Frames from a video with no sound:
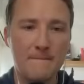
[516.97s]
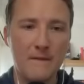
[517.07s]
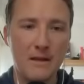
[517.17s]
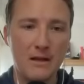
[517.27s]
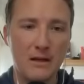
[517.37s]

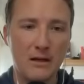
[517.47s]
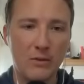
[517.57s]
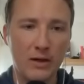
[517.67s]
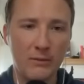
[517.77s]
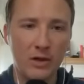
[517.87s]

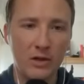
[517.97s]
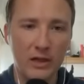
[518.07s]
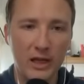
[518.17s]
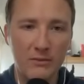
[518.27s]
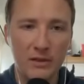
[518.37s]
what I'm calling
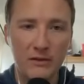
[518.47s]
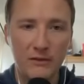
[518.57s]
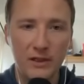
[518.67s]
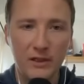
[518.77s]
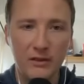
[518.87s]
ambient
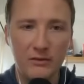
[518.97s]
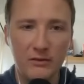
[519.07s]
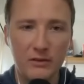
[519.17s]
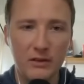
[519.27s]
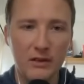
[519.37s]
video.
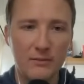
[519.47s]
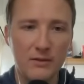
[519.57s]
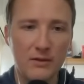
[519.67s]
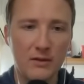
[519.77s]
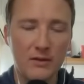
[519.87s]

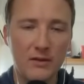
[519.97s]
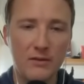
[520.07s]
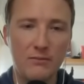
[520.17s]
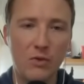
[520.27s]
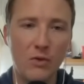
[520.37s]
So this is
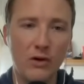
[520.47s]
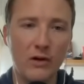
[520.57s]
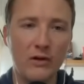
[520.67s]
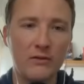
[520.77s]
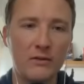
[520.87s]

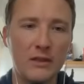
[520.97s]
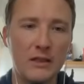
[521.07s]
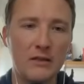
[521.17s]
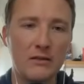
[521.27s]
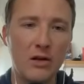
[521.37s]
more
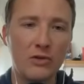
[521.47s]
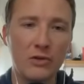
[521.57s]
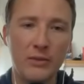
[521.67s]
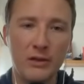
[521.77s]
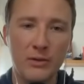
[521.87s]
ultra
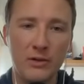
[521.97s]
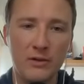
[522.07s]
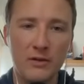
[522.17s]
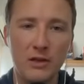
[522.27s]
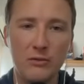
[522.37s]
minimal,
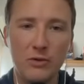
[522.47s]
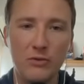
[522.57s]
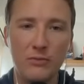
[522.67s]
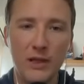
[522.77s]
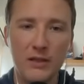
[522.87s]
slow,
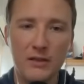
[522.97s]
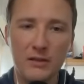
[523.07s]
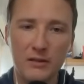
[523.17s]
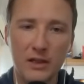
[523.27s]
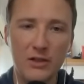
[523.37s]
mood-based
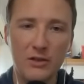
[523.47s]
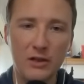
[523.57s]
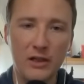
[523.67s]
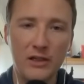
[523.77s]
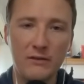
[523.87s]
nature
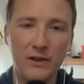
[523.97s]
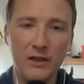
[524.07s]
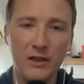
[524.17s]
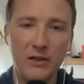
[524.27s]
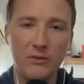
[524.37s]
hiking
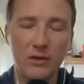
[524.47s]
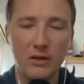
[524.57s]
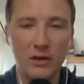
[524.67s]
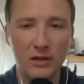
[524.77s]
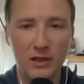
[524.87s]
video with
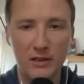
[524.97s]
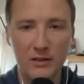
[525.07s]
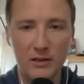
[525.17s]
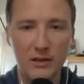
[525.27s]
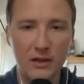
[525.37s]
long cuts
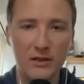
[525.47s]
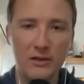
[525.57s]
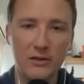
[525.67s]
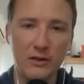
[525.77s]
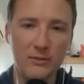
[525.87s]
on
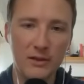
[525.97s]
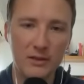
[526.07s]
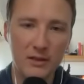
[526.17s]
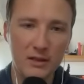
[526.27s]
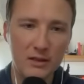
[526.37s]
uninterrupted
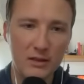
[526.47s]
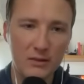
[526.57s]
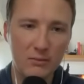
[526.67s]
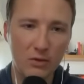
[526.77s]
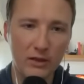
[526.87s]
scenes,
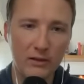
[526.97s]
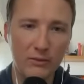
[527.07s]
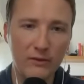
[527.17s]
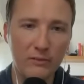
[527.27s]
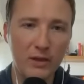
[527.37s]
more like a
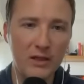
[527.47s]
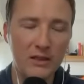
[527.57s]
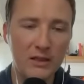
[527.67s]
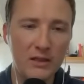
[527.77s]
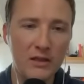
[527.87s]
moving
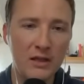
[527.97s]
painting.